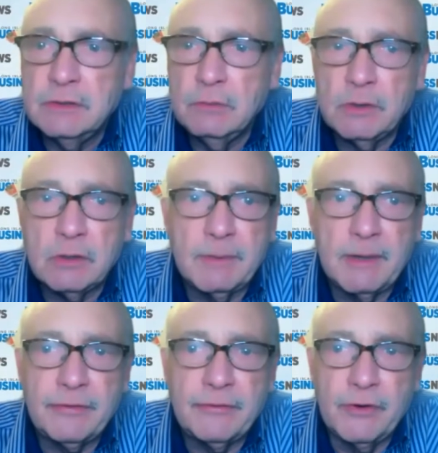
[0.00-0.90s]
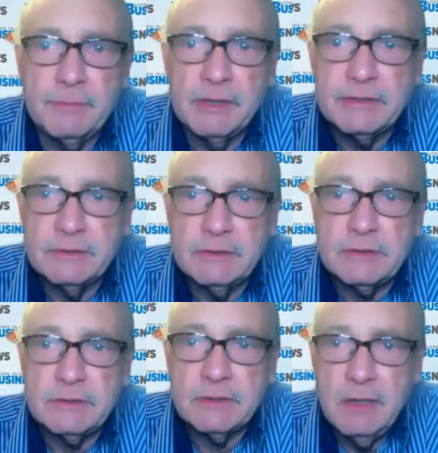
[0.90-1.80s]
know we're going to go about 30 minutes on
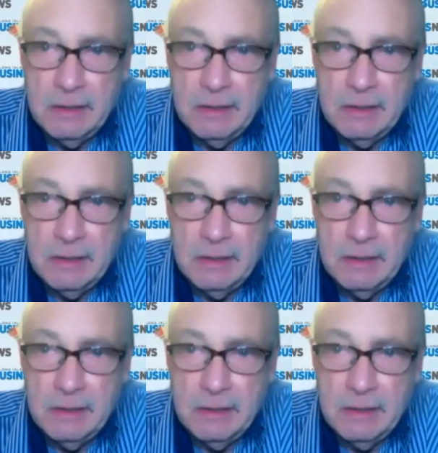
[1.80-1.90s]
this.